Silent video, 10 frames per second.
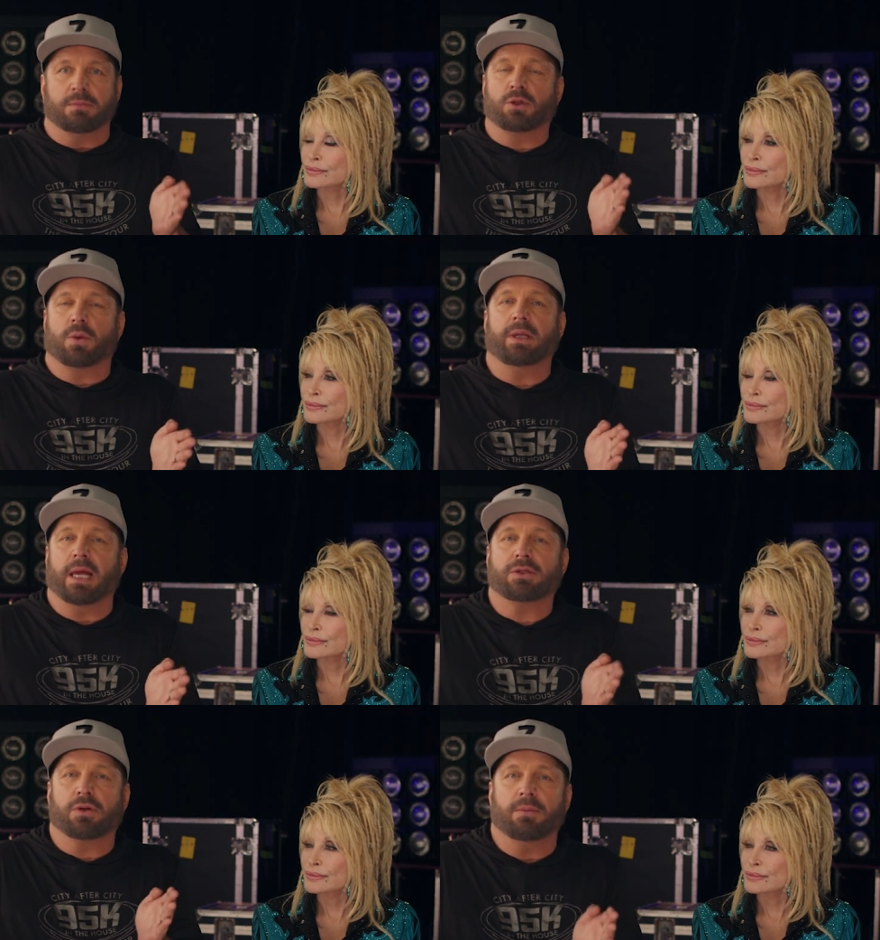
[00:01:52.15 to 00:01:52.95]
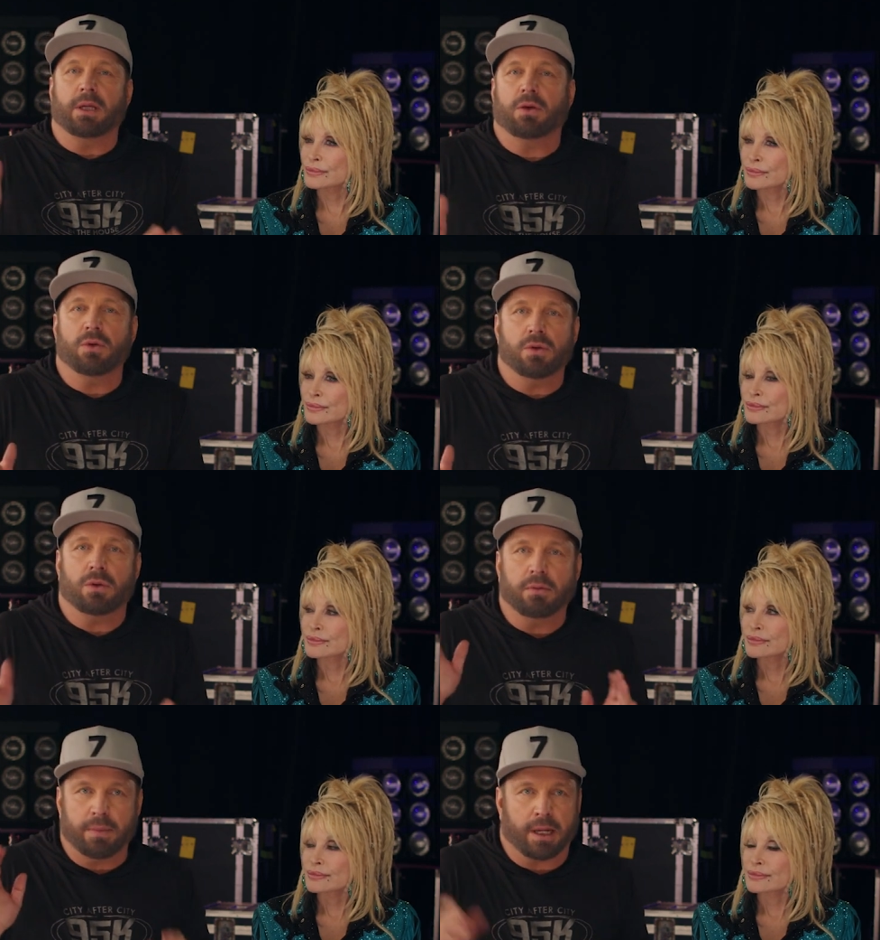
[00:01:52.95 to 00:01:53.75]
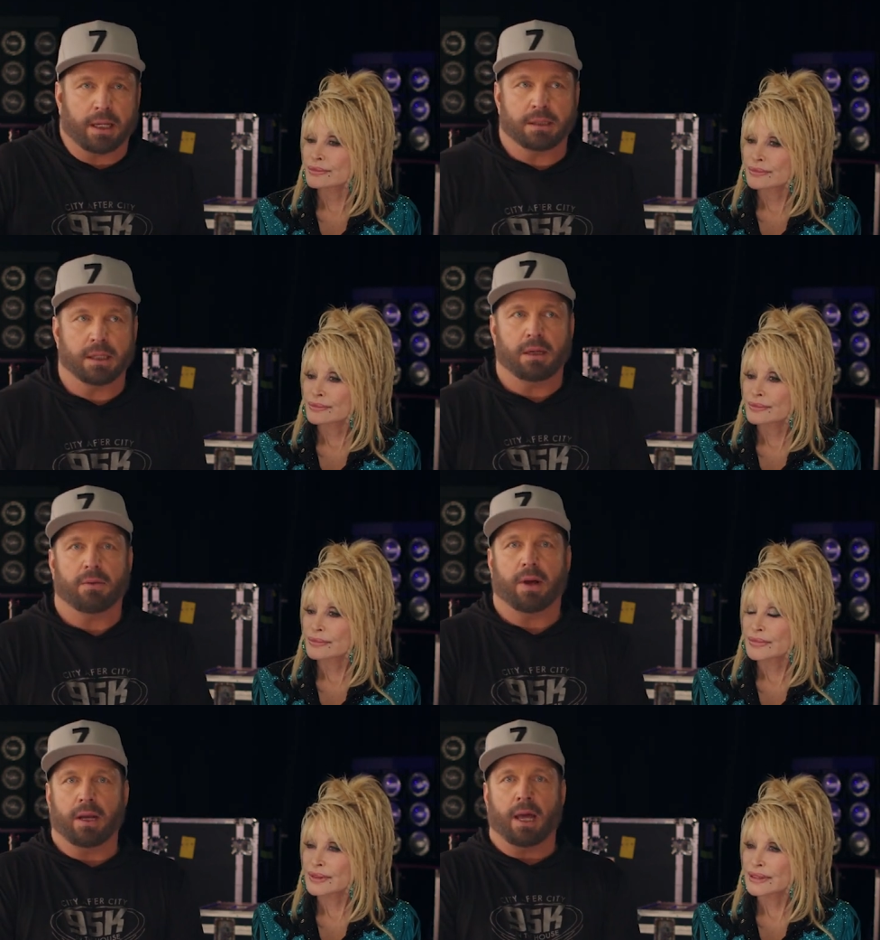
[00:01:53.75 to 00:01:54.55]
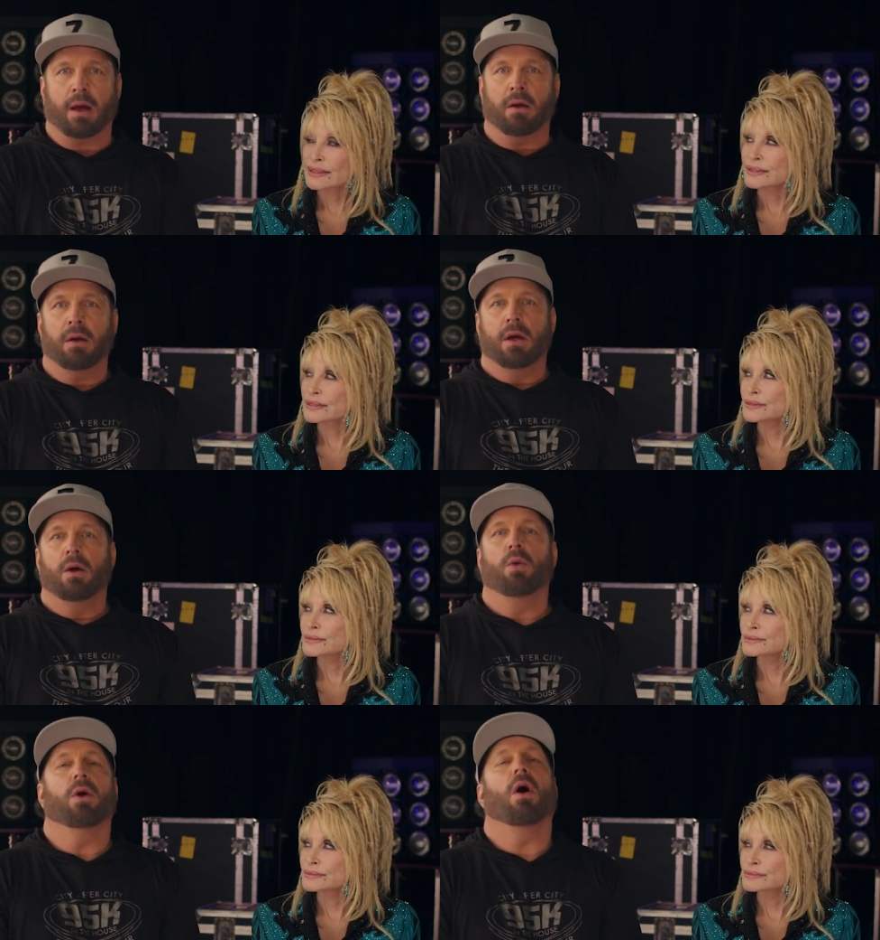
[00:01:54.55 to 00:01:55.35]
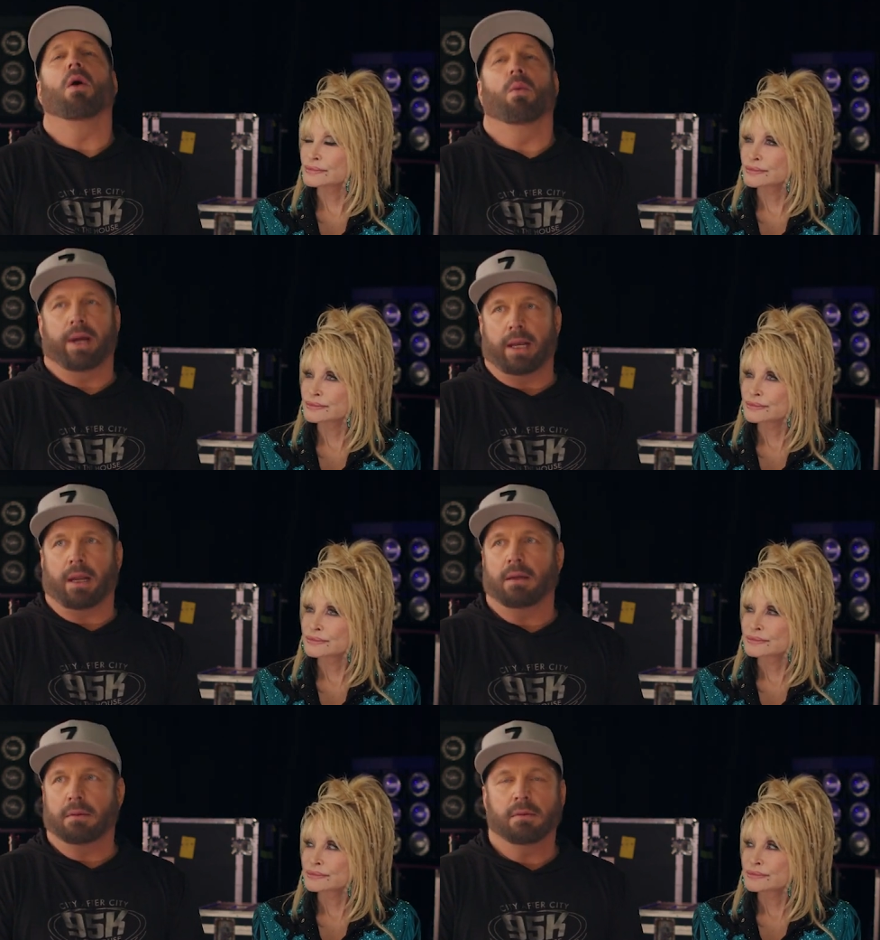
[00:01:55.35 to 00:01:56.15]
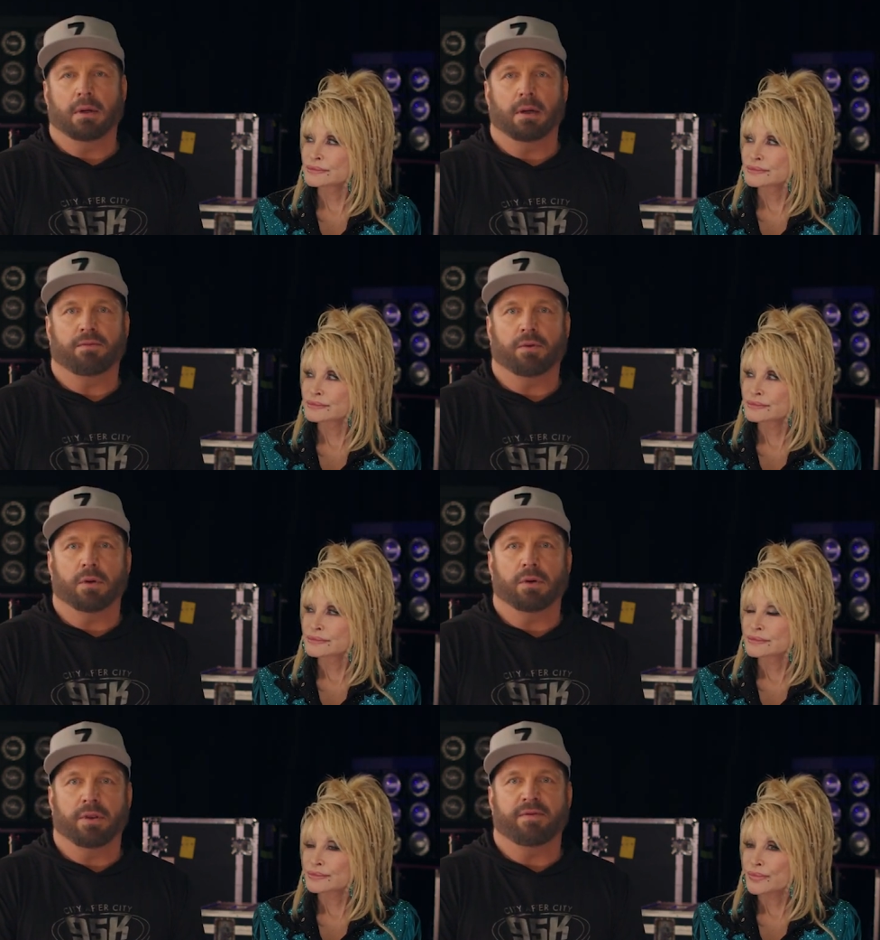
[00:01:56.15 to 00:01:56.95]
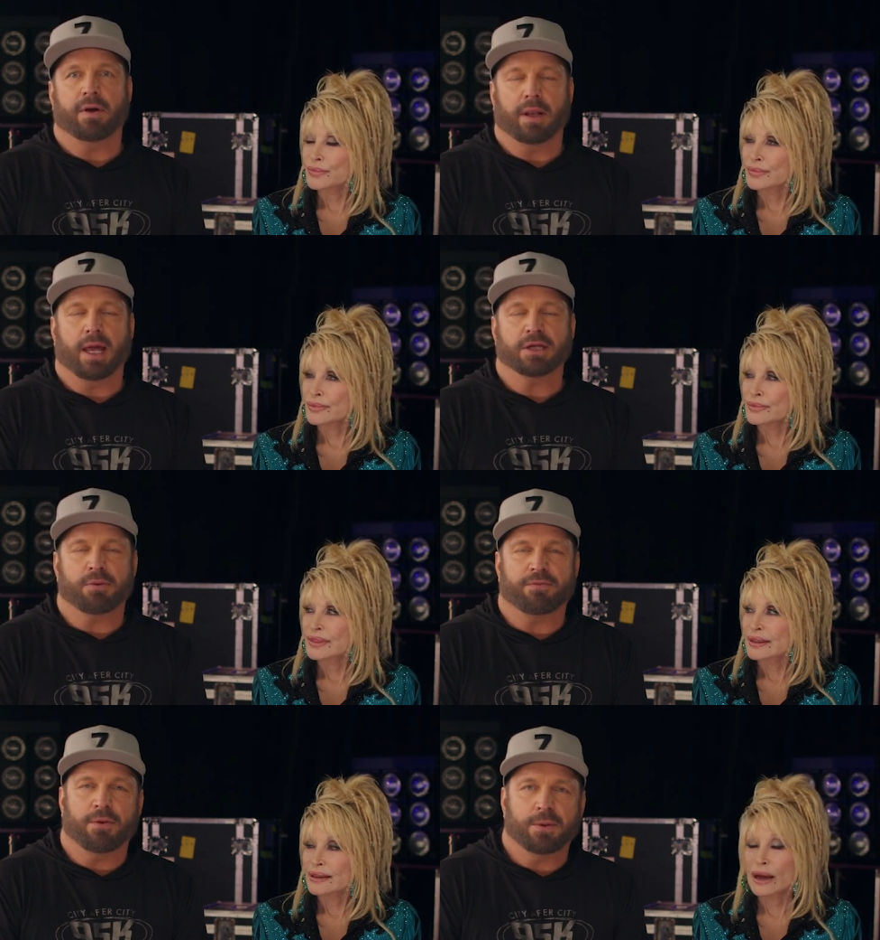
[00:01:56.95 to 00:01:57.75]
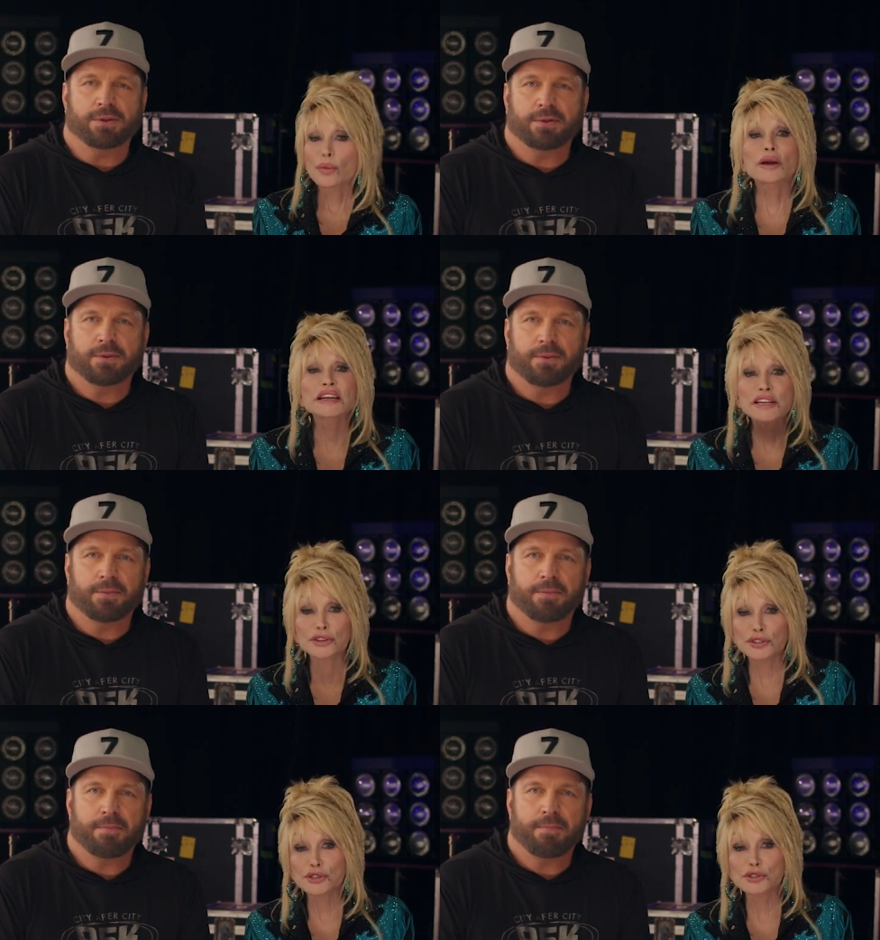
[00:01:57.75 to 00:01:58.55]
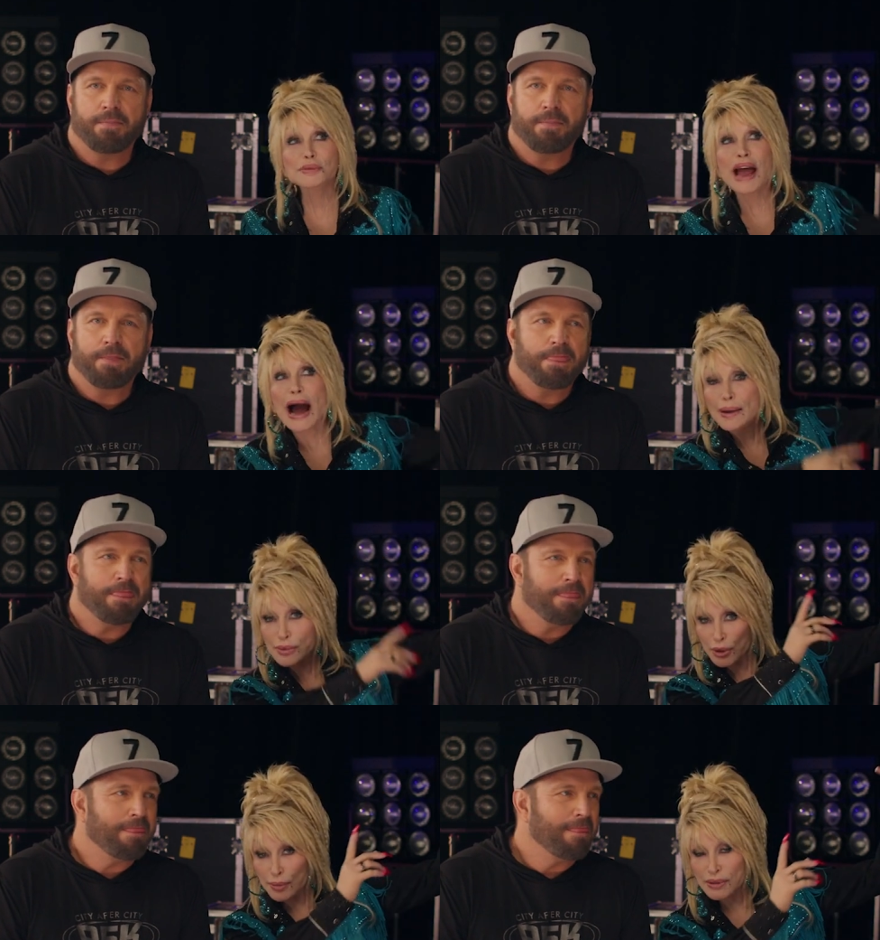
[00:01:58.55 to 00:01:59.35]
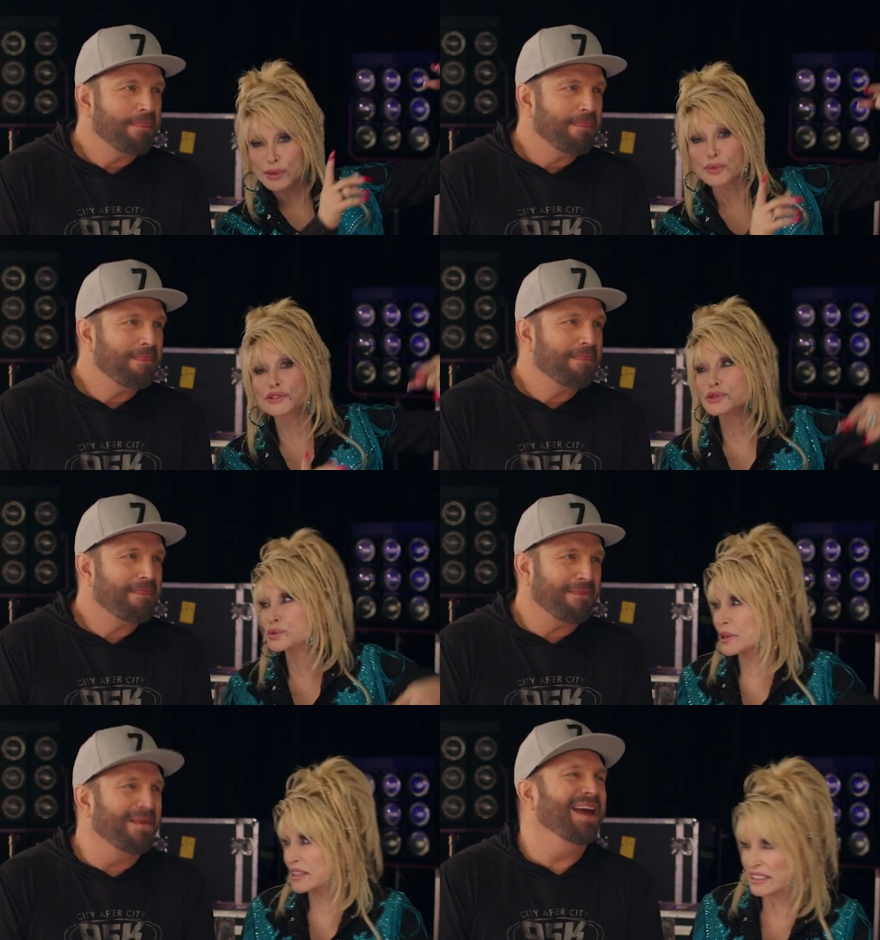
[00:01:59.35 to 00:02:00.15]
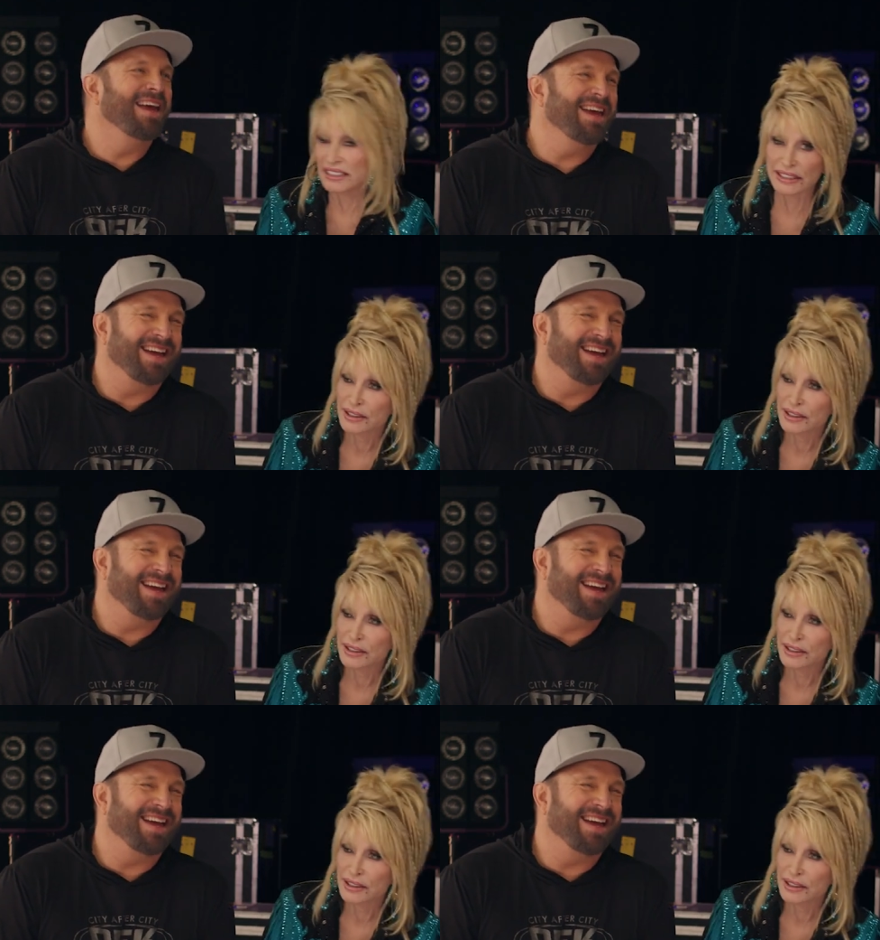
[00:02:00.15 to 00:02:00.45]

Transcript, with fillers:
Speaker 1: in between, that's going to be cool. But I can tell you right now, we're all waiting uh, for the very last performance. And
Speaker 2: when he introduces me, I'm going to be the one swinging